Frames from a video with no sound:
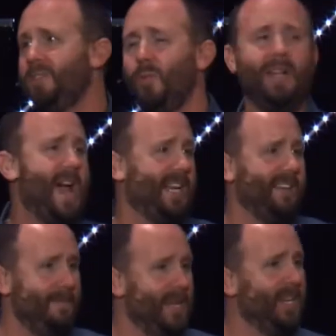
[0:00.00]
would not
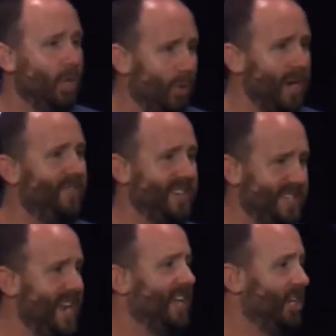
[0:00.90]
give me a degree if I
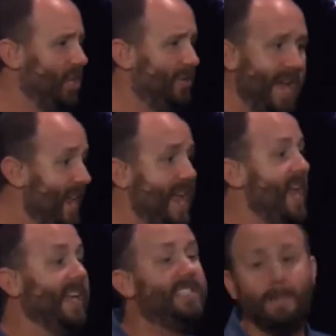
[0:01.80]
said I could do that.
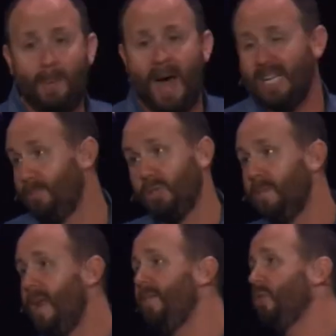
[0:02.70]
It's impossible, so
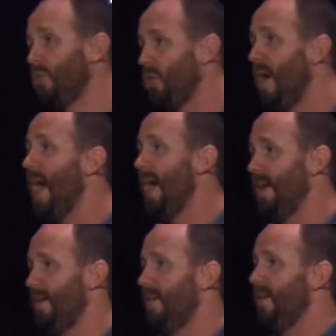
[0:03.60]
I'm not even going to try.
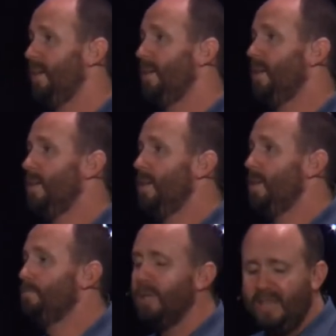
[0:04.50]

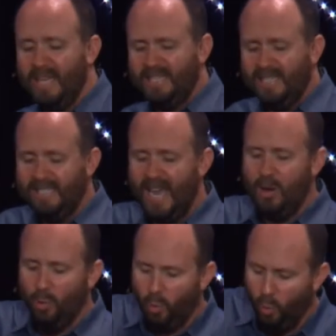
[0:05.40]
But this is a
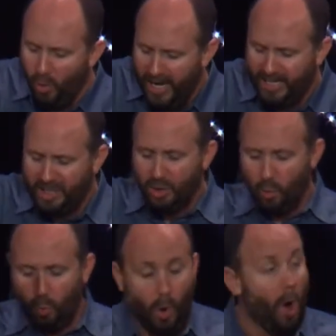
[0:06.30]
rich,
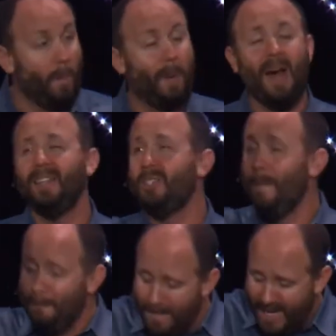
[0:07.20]
robust,
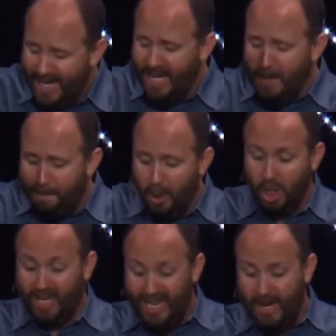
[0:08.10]
meaty
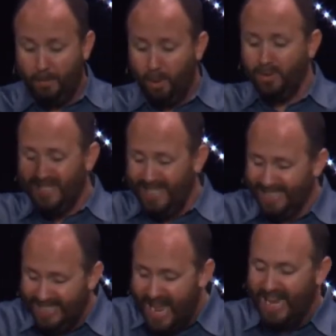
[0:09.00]
book. Hebrews
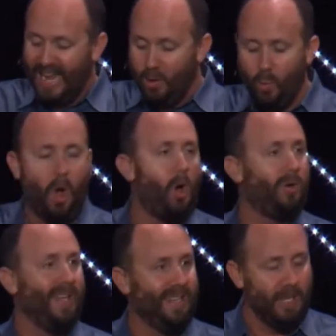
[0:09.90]
is not a
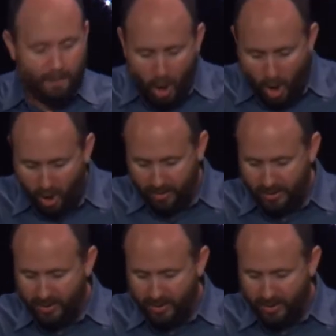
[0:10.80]
walk in the park.